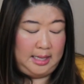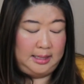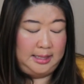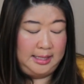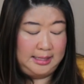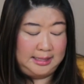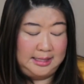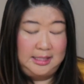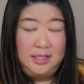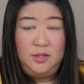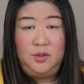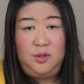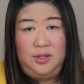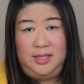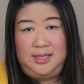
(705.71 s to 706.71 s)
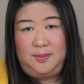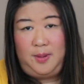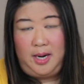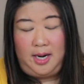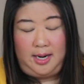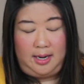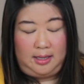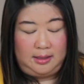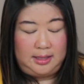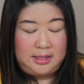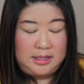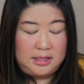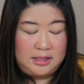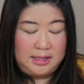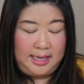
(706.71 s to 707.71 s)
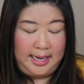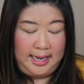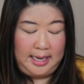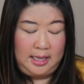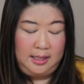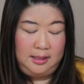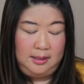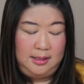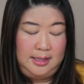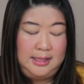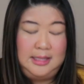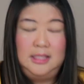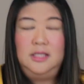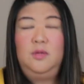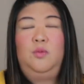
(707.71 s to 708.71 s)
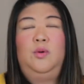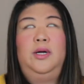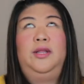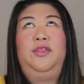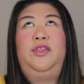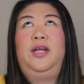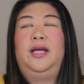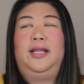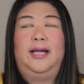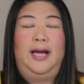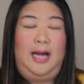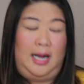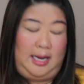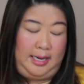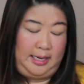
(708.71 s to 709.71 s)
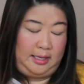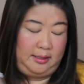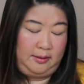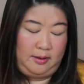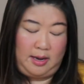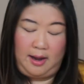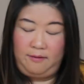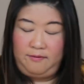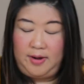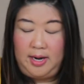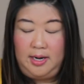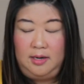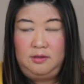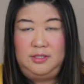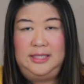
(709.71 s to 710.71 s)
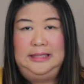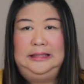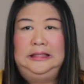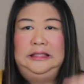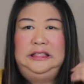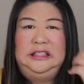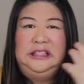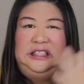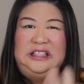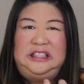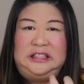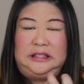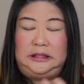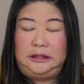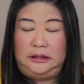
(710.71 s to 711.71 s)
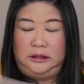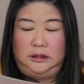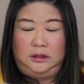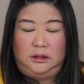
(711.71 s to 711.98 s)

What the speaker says: This is the coolest part. This is the one thing that I found. I was like, yes!